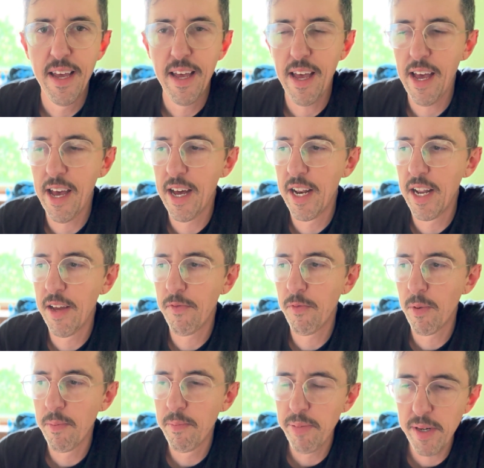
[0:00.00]
And if
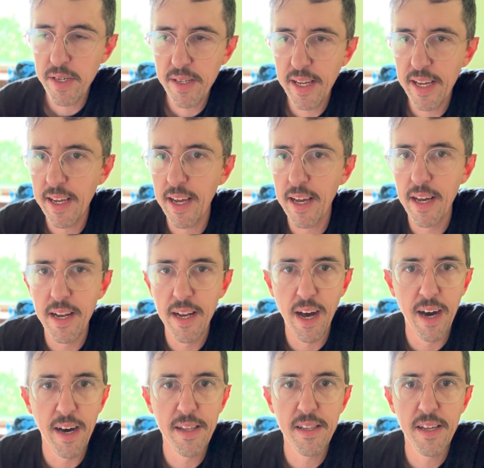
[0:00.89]
we're building an
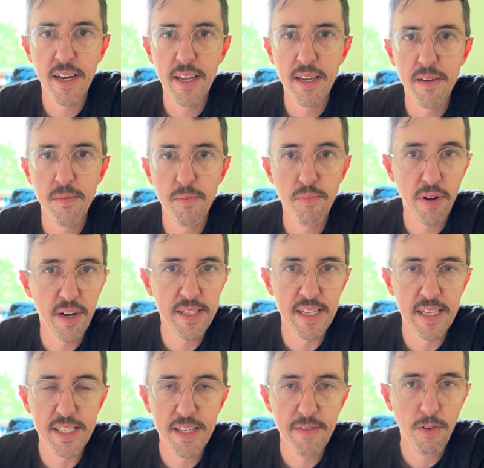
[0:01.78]
online
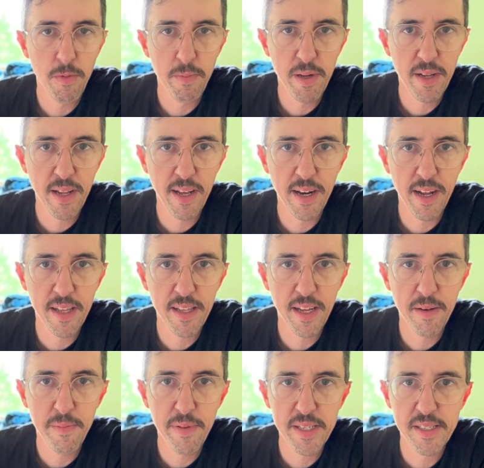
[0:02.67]
presence, if we're building an
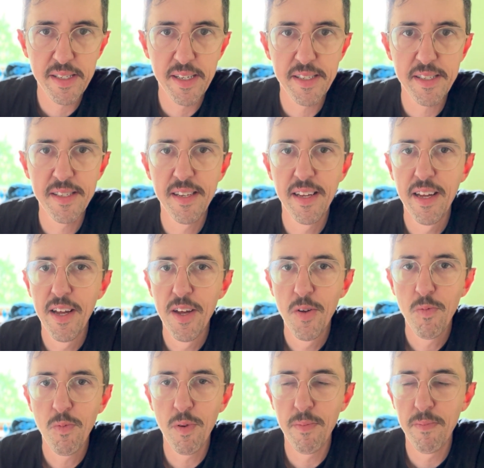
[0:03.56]
online business,
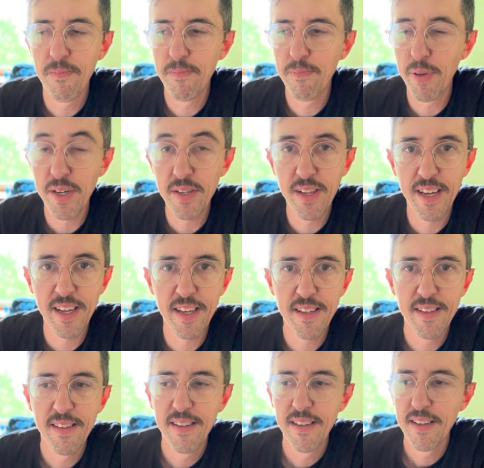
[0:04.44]
we're
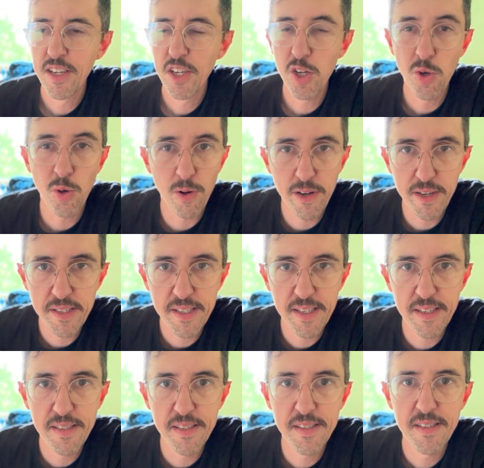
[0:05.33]
building
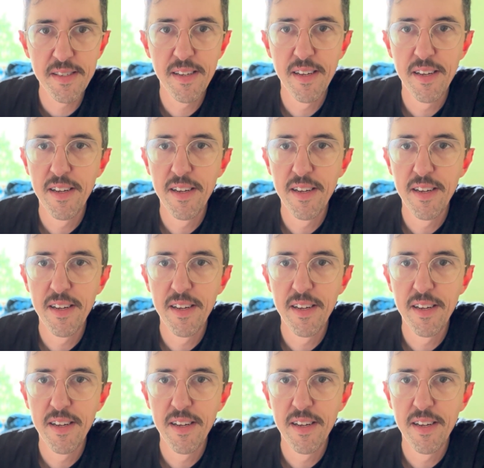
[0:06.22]
courses,